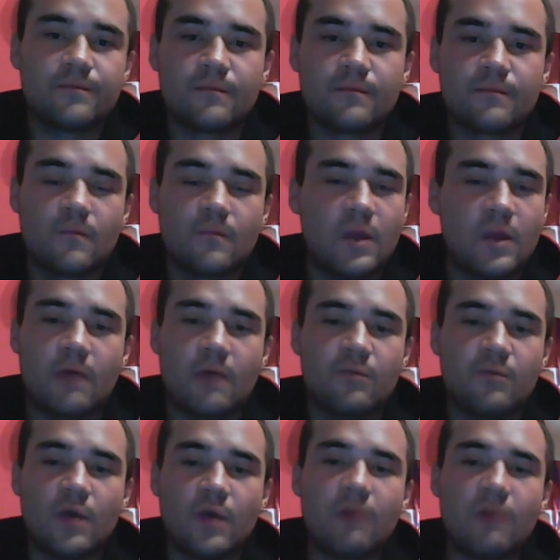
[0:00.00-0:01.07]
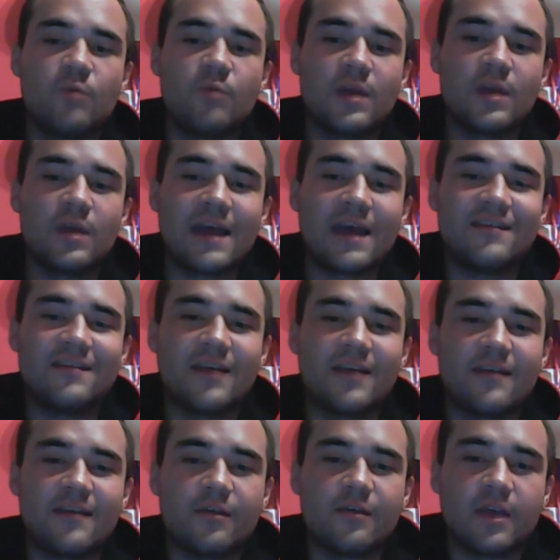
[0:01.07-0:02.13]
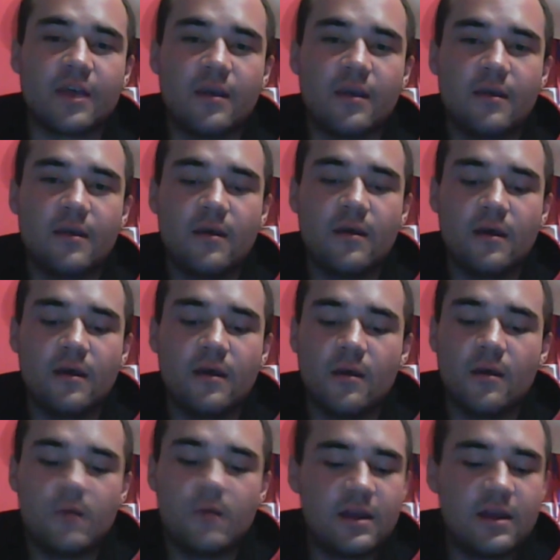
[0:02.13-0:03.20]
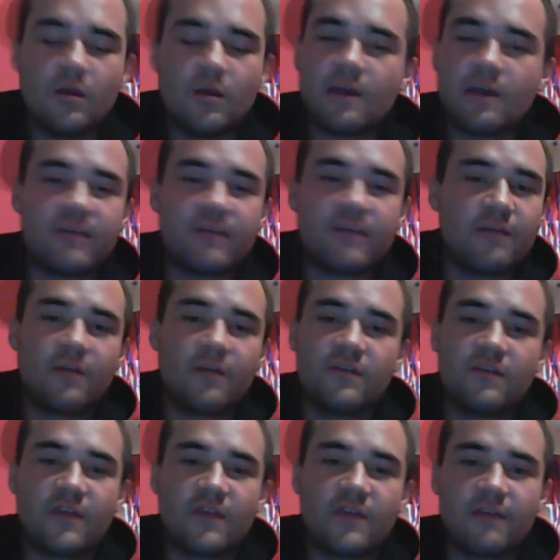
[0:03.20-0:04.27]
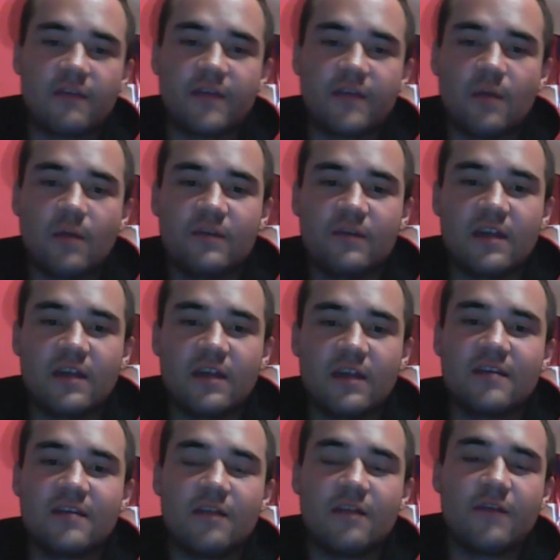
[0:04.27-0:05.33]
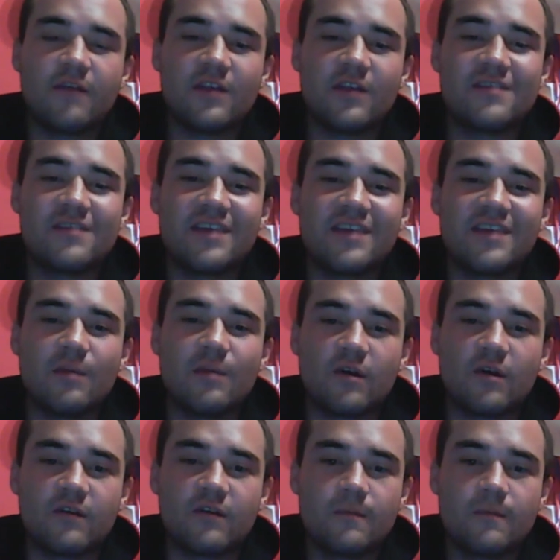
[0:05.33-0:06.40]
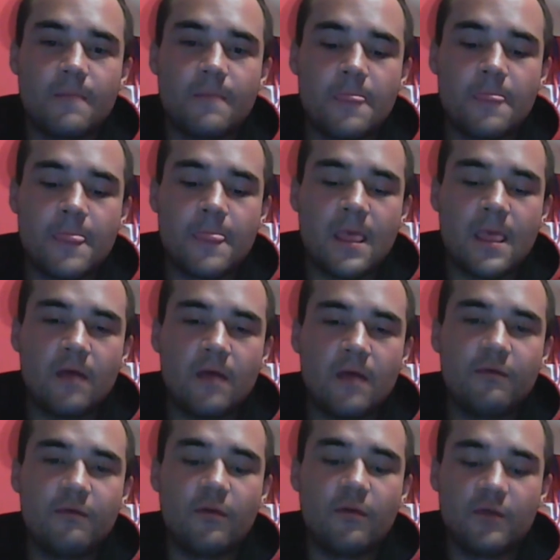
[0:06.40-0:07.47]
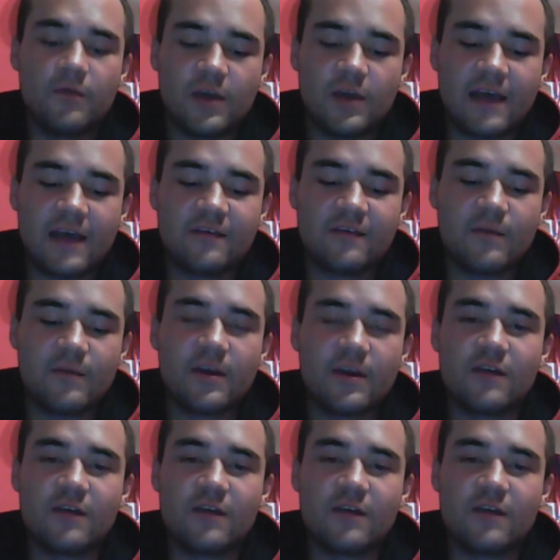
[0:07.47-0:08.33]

When I was born in 1993. We did not have cell phones in South Africa. We still had the telephone and the tiki box. For you guys in America, it's